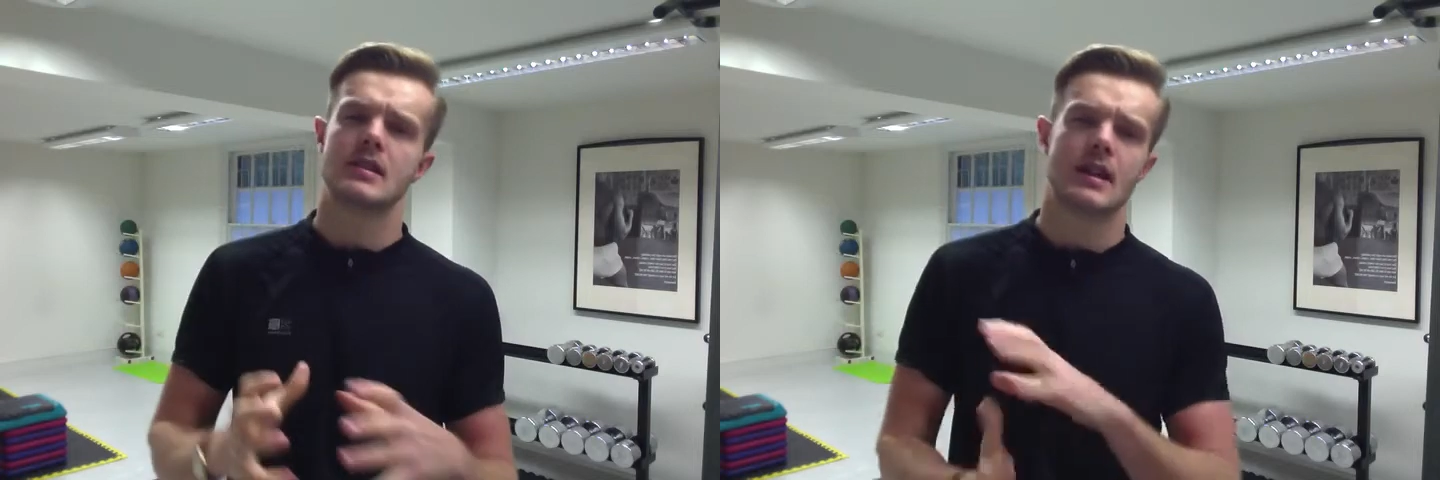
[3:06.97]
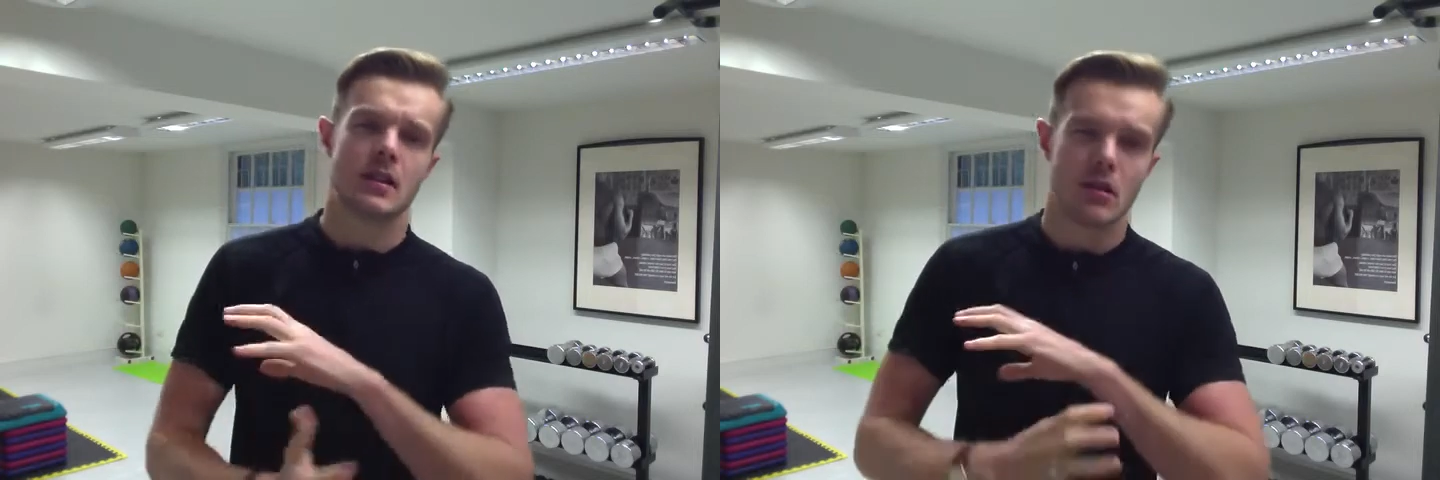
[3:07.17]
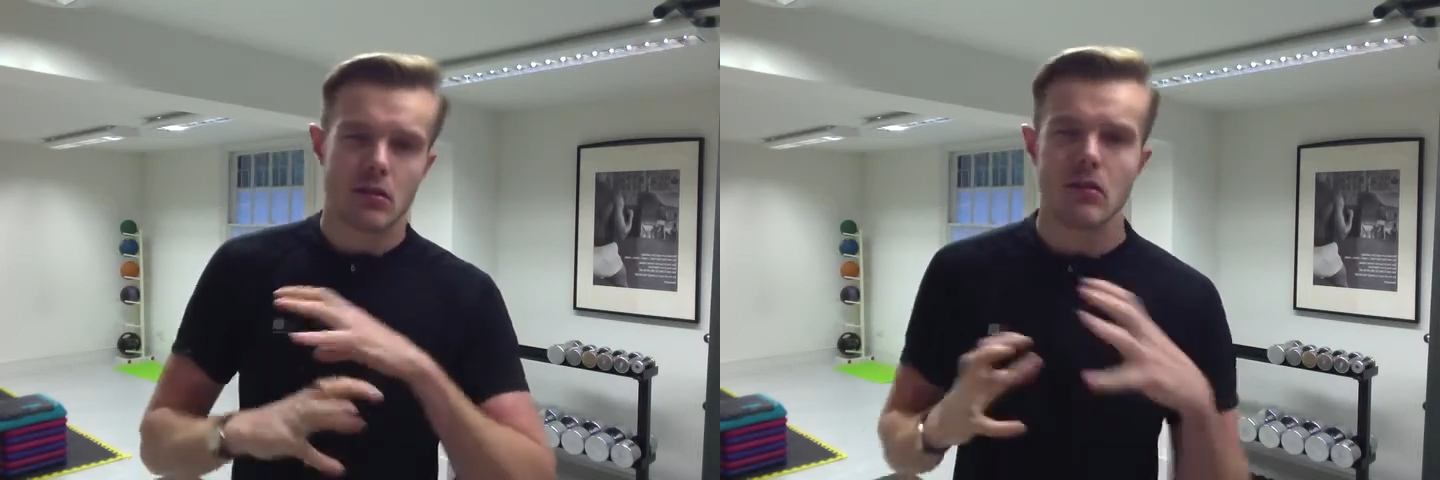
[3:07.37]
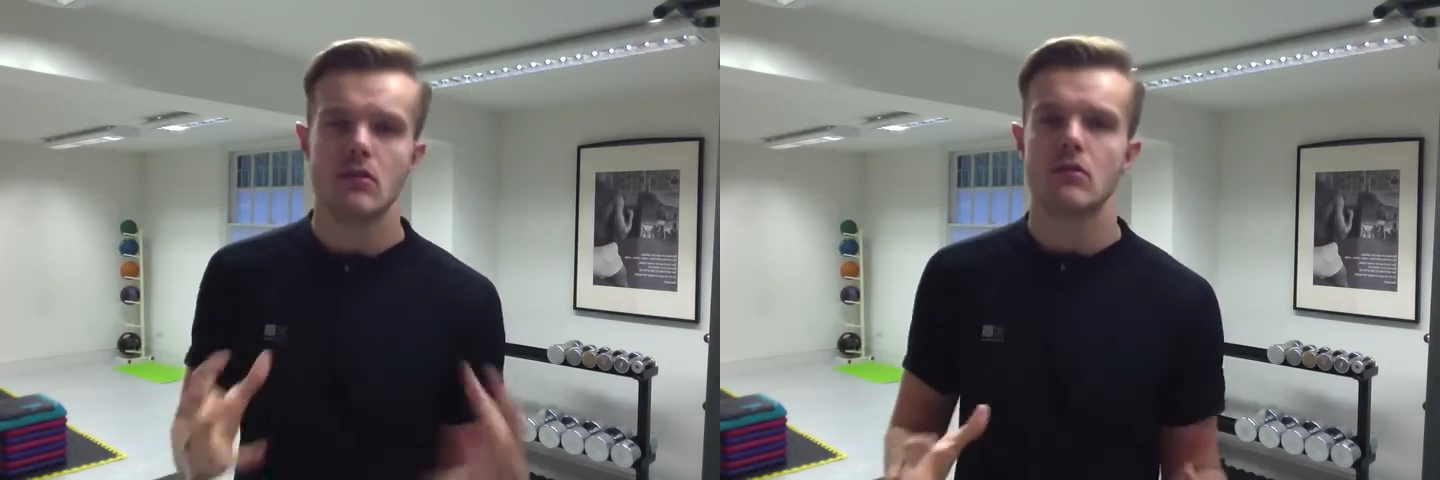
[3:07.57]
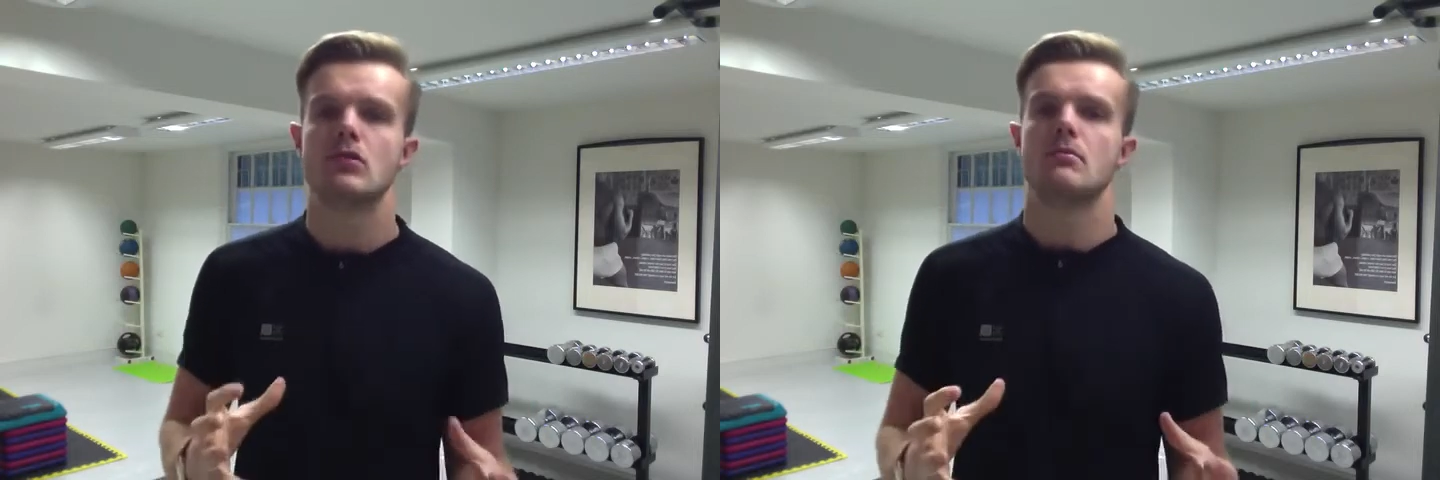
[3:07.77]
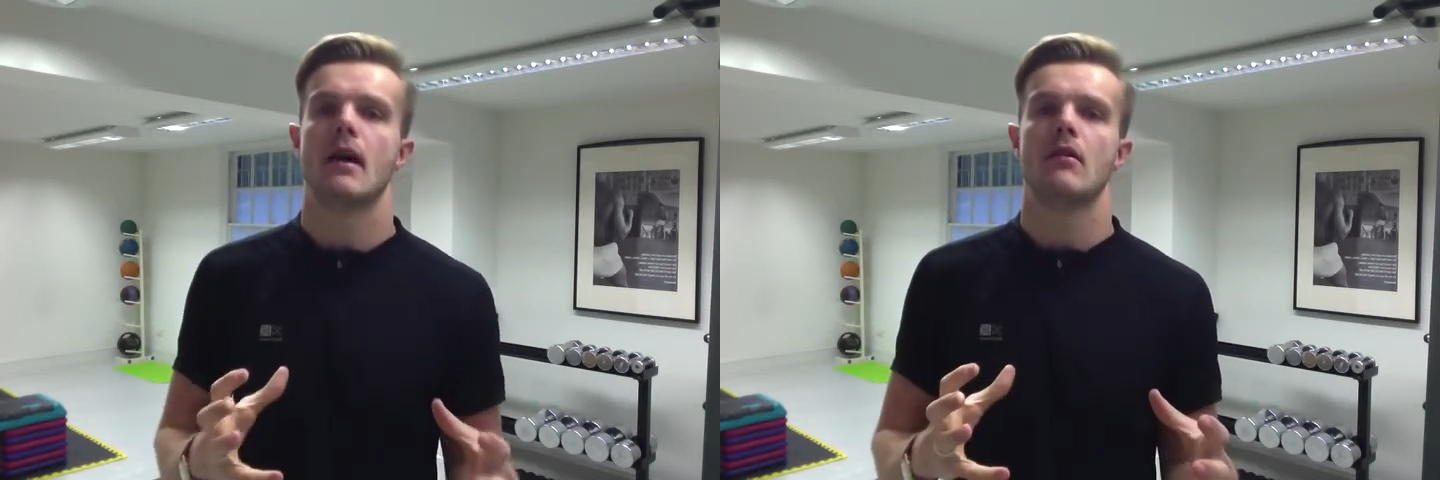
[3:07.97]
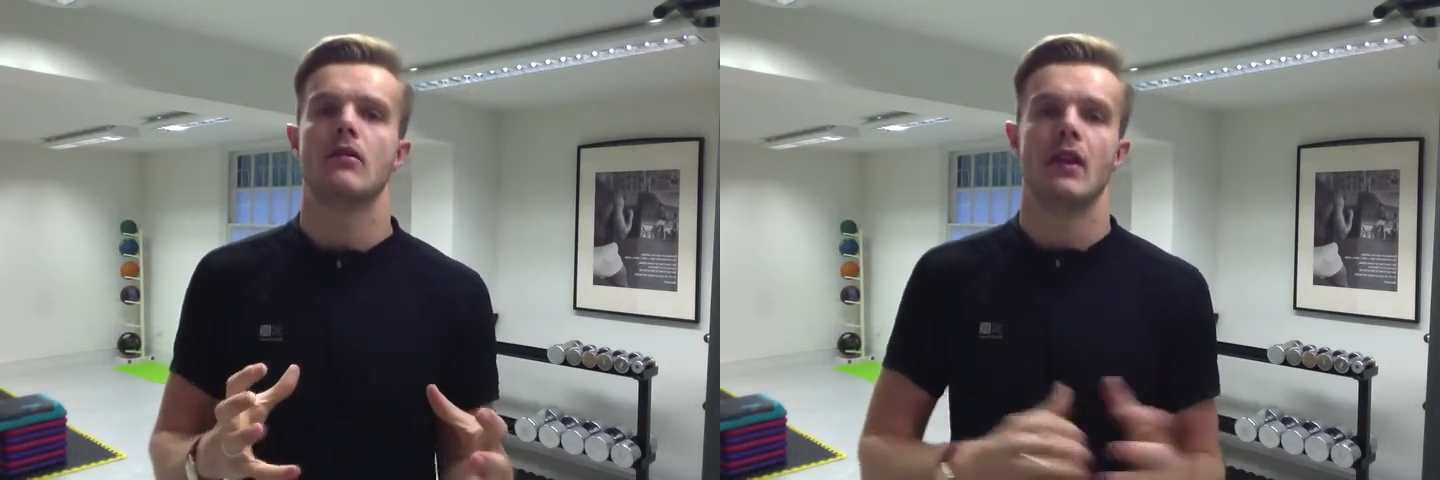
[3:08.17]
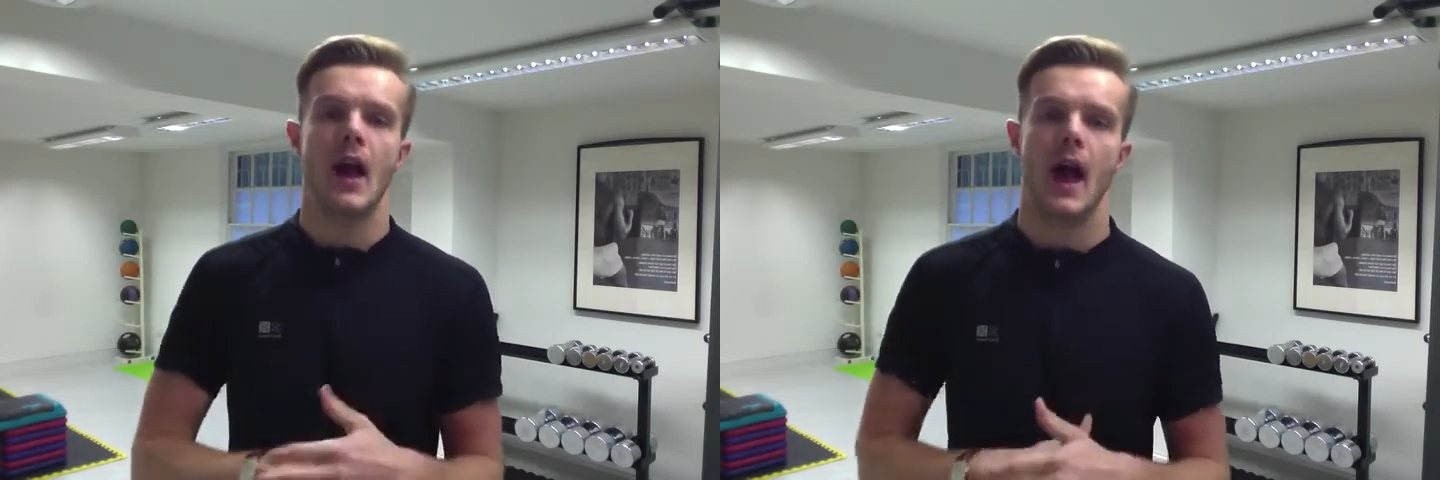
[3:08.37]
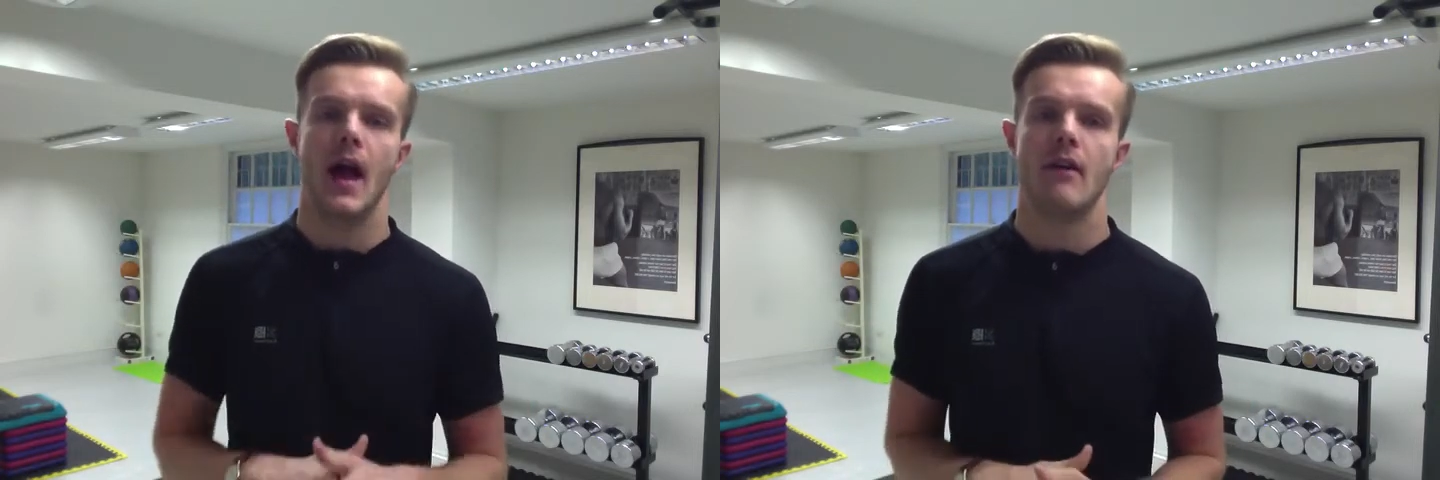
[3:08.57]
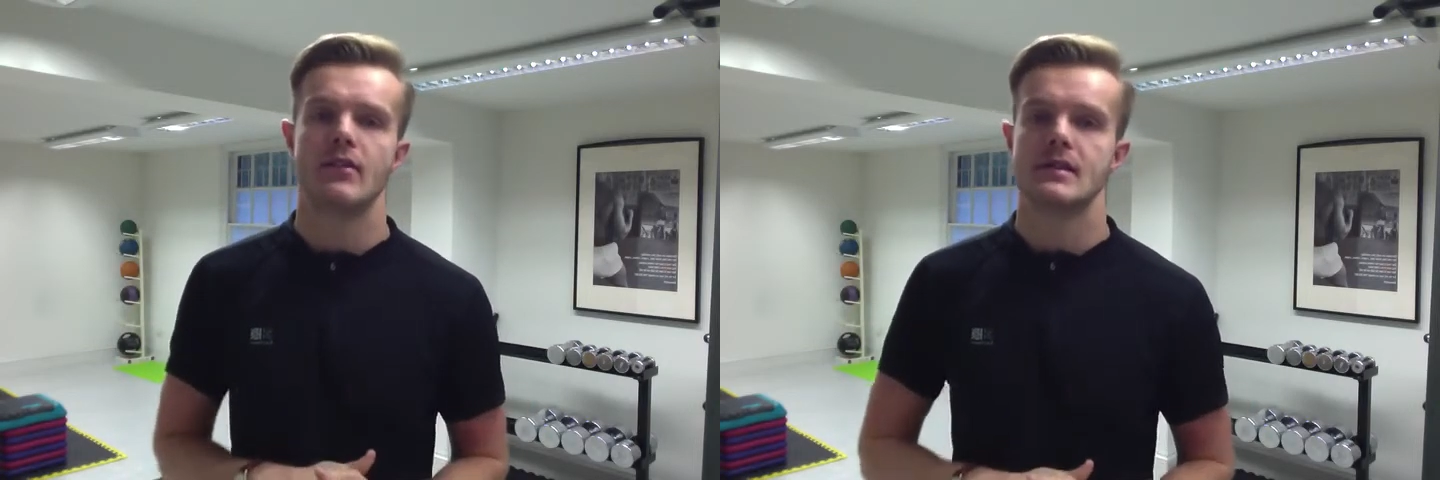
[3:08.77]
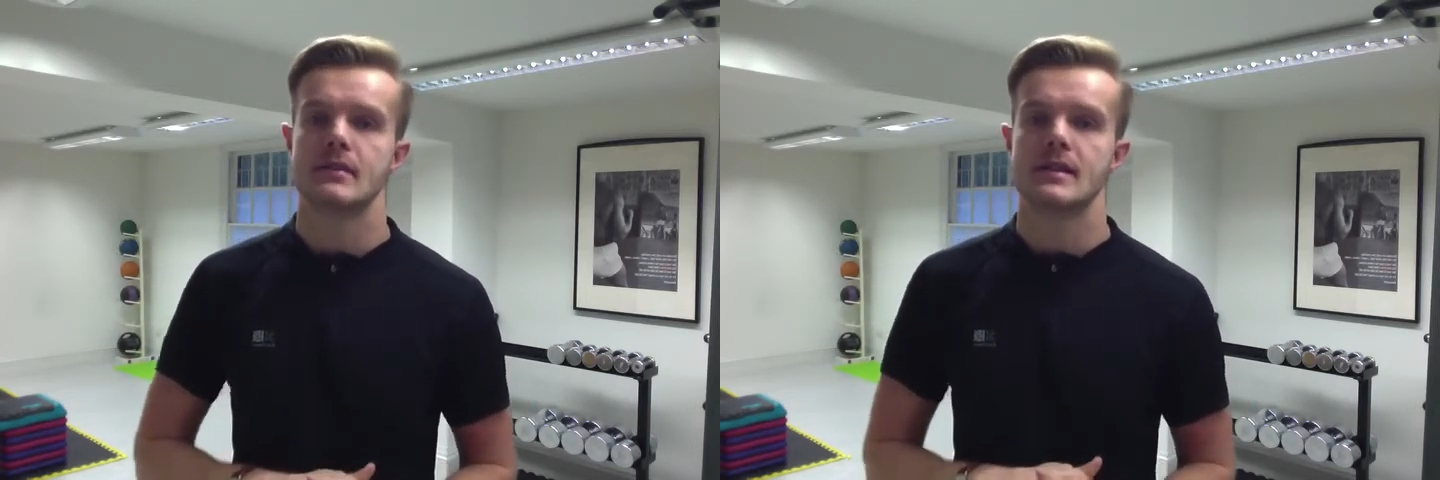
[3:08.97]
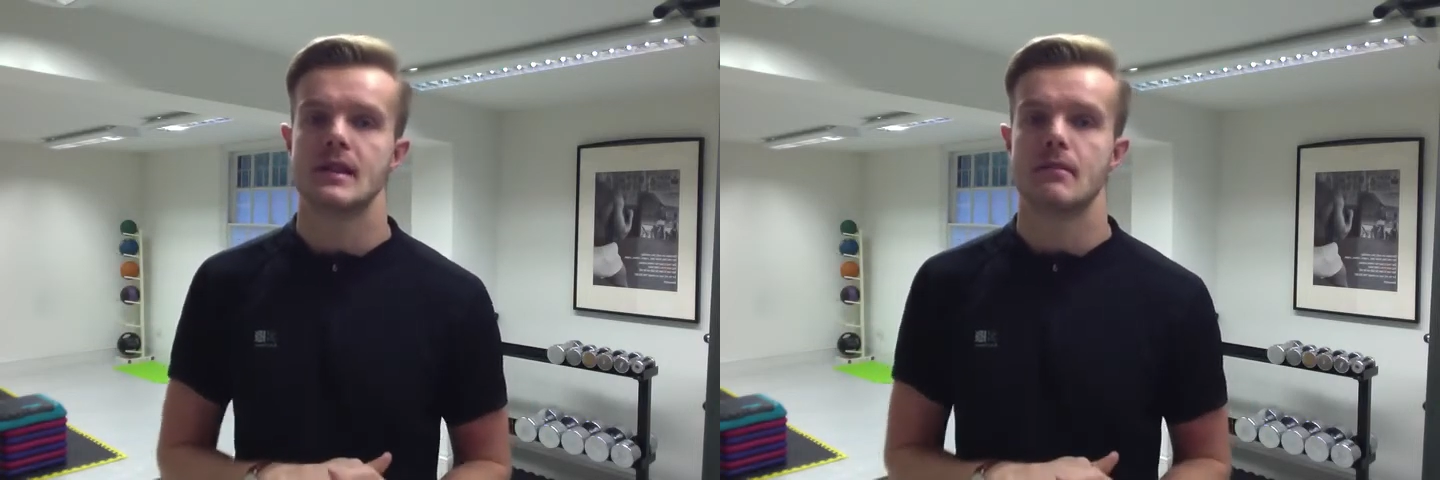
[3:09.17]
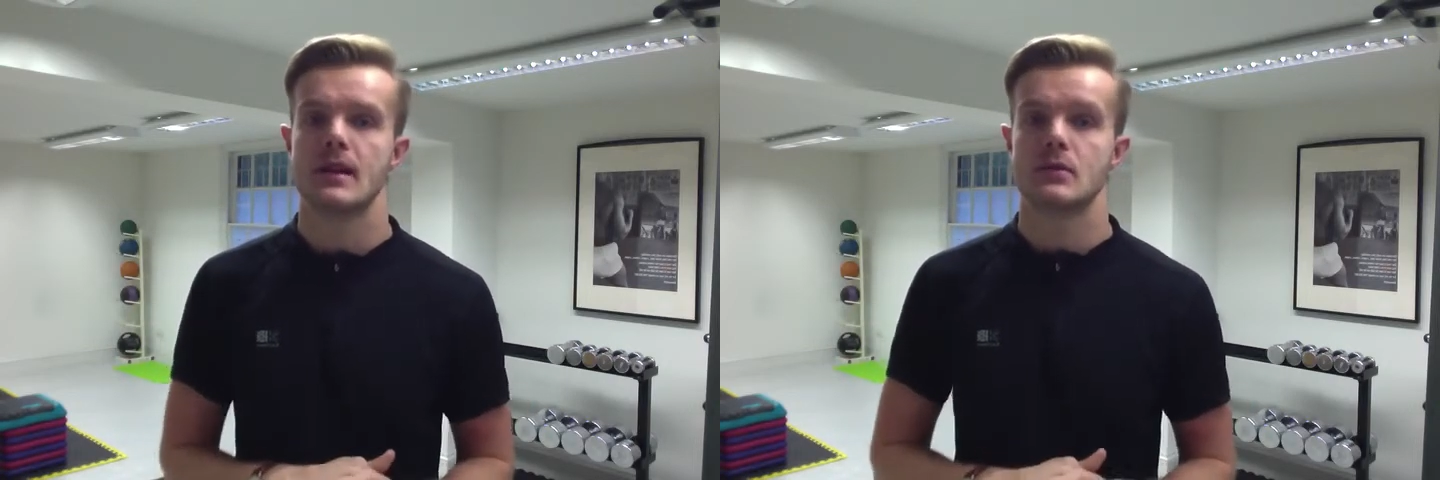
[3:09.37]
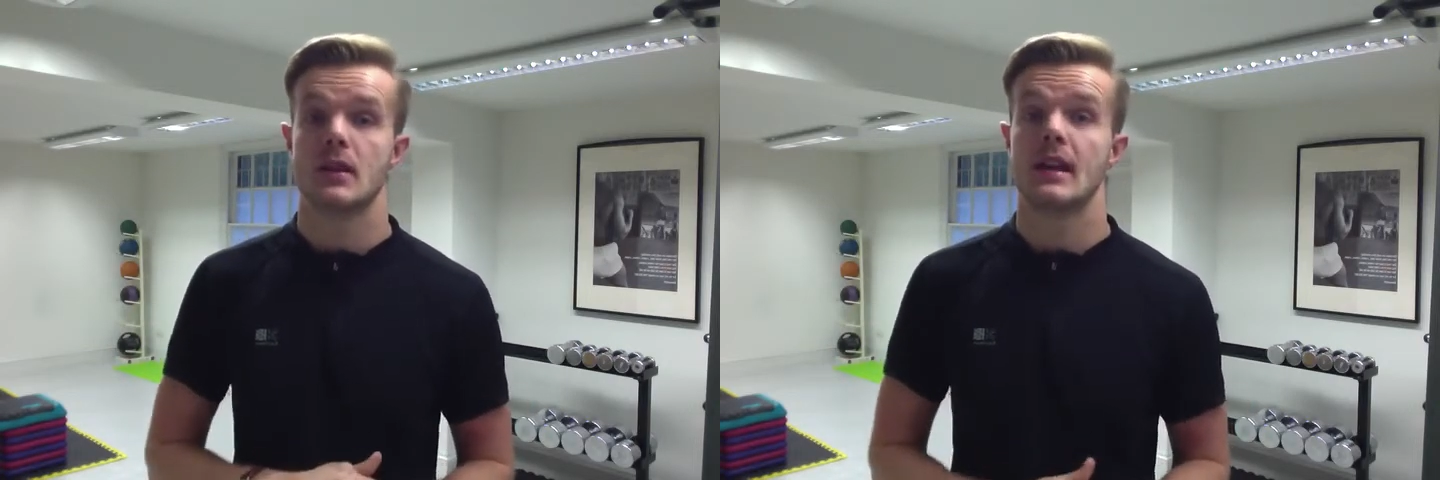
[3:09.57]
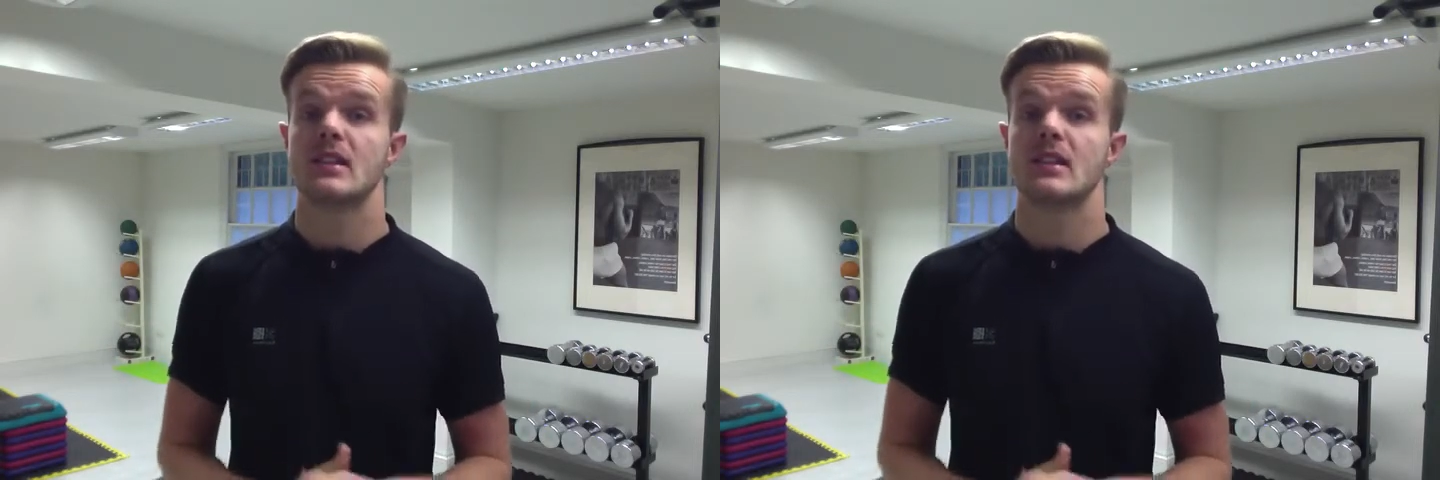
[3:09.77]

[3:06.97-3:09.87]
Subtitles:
it has a huge amount of vitamin C base within.